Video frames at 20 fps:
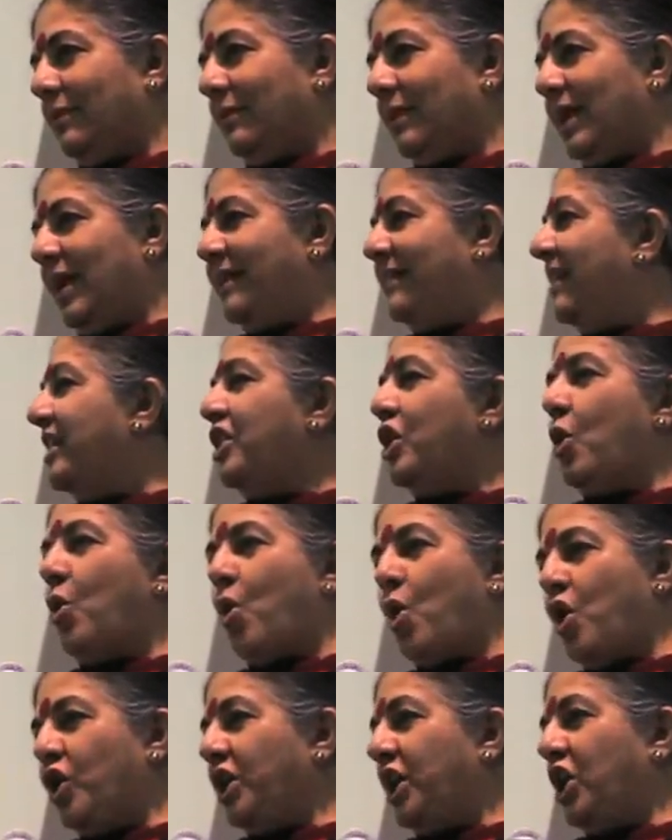It didn't go
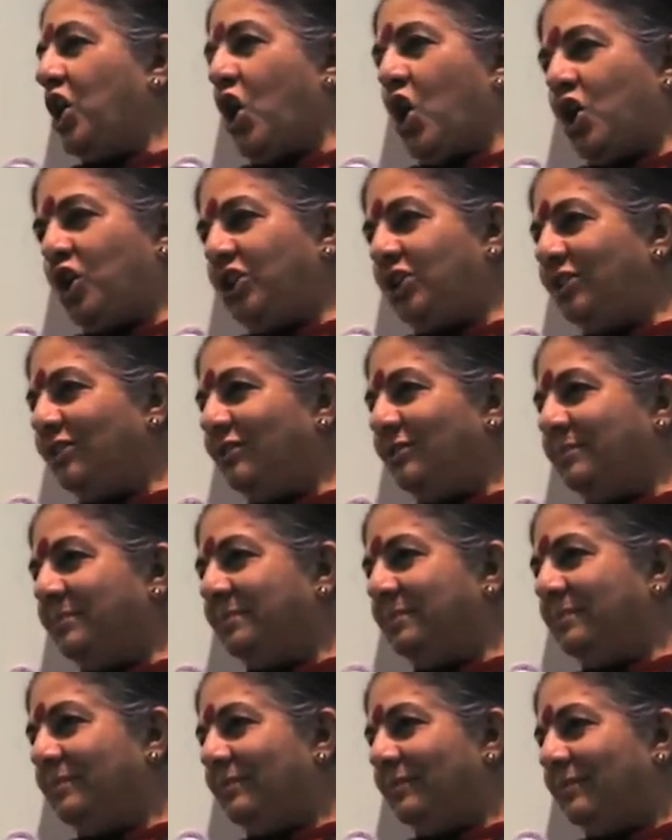on,
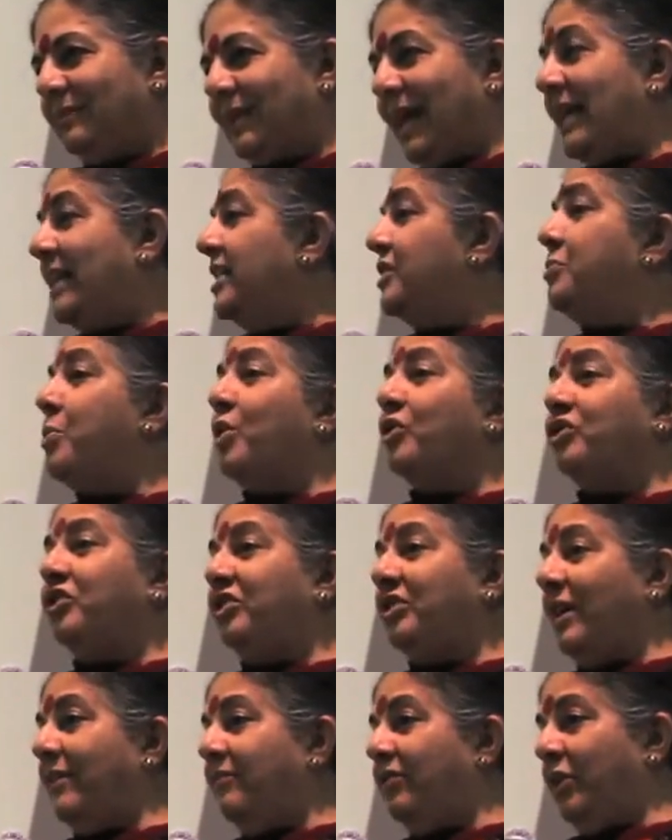and it
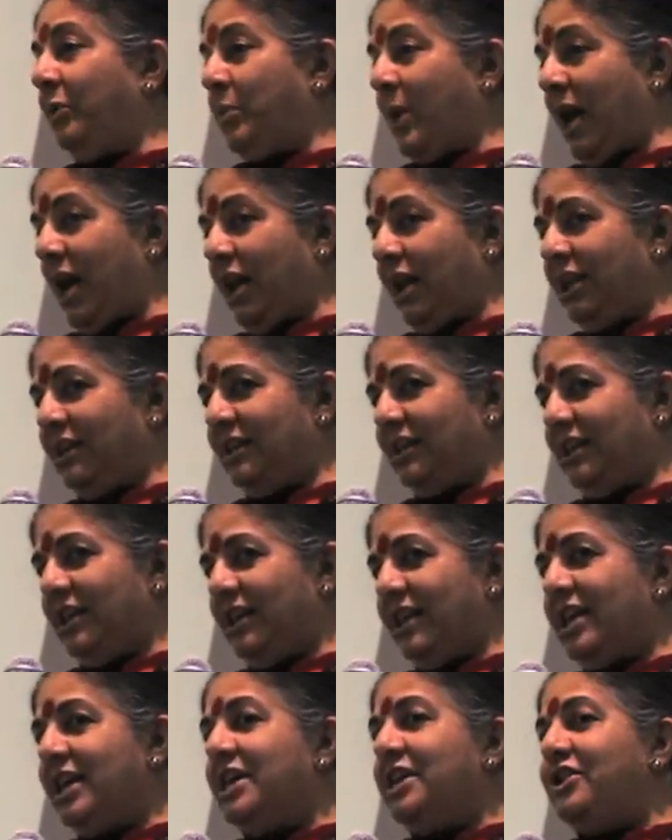wasn't everywhere.
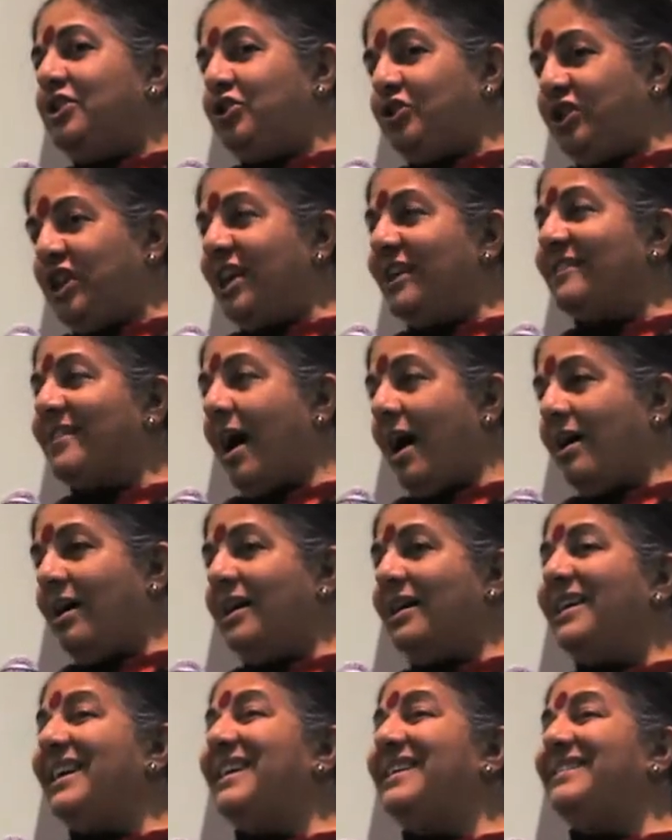Today's
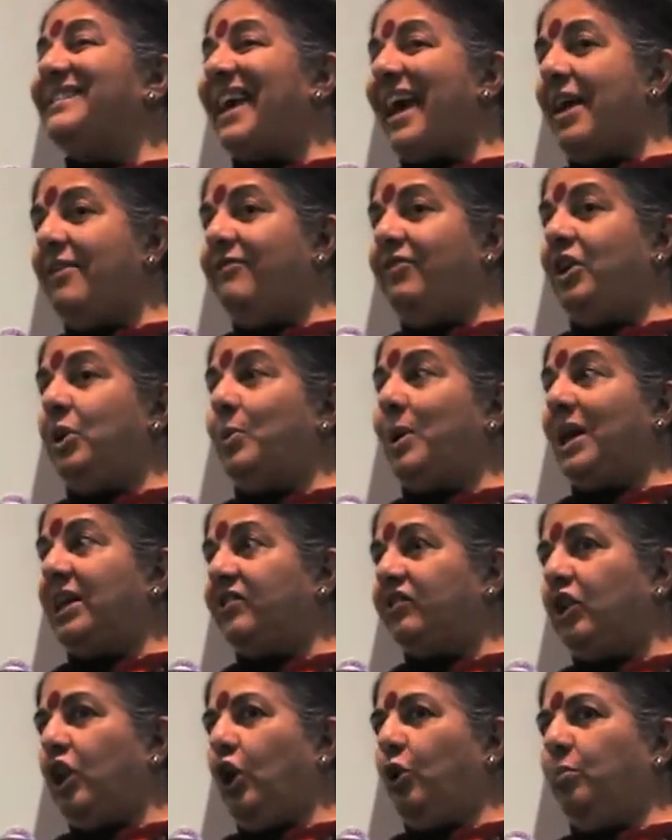hunger is everywhere,
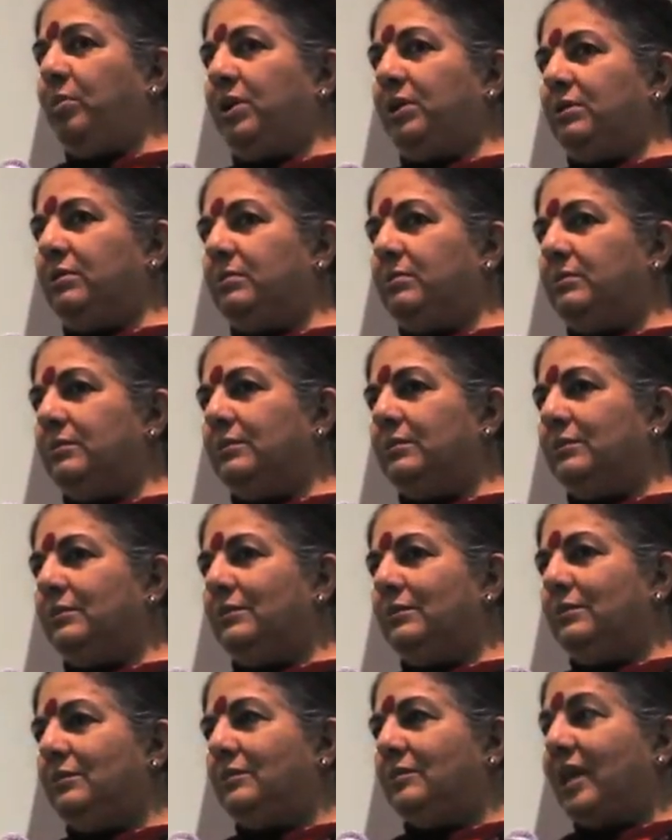it's global,
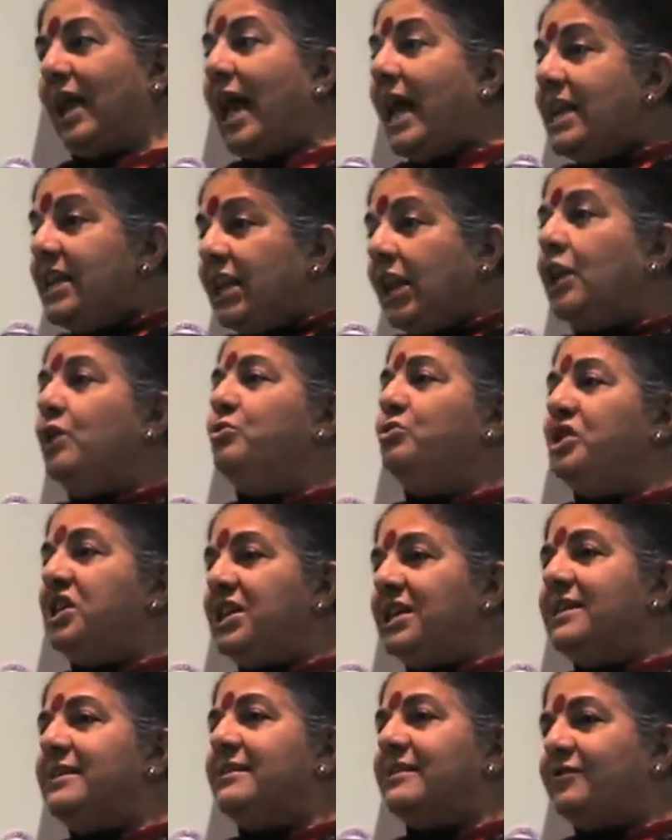
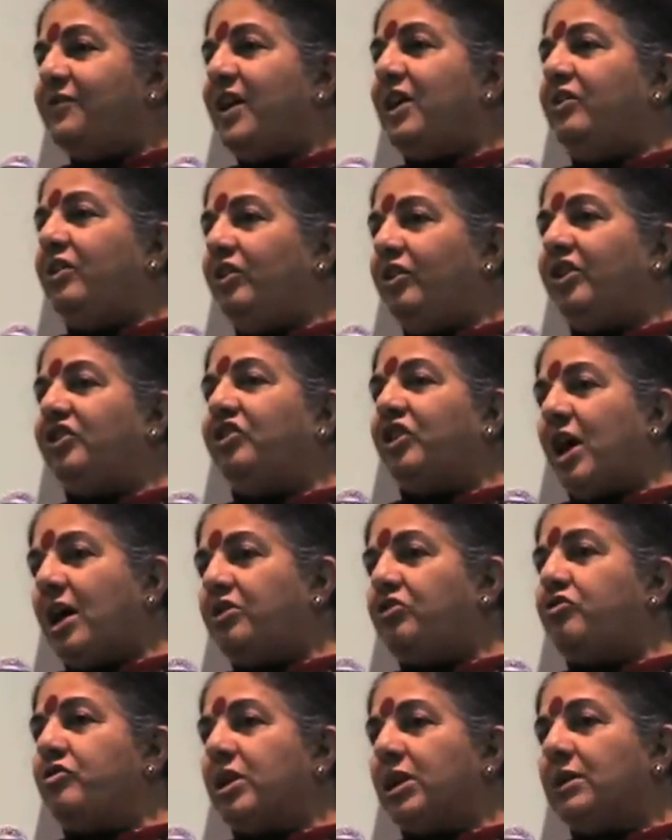including in this very rich
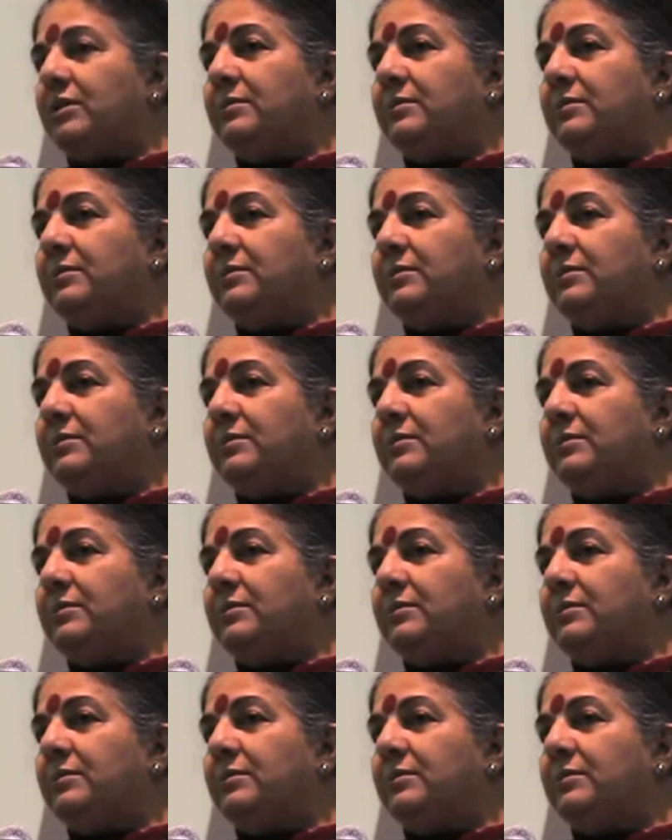country.